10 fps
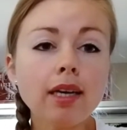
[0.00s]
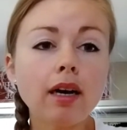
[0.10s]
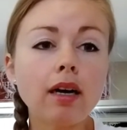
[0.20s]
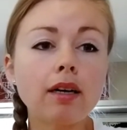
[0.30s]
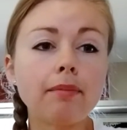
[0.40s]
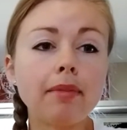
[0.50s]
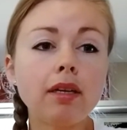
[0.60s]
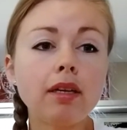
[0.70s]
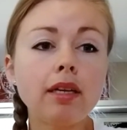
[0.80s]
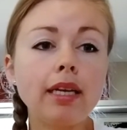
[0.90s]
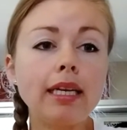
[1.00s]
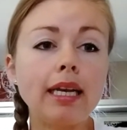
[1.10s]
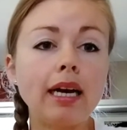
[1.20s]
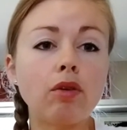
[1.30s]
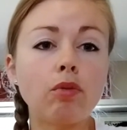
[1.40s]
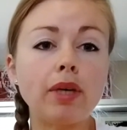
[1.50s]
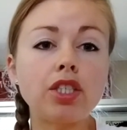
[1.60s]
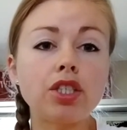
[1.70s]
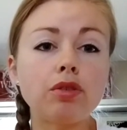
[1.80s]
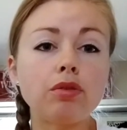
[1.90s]
Now we
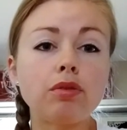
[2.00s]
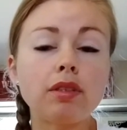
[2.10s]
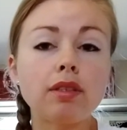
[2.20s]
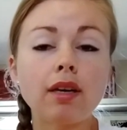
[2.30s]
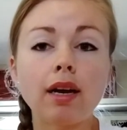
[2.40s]
choose,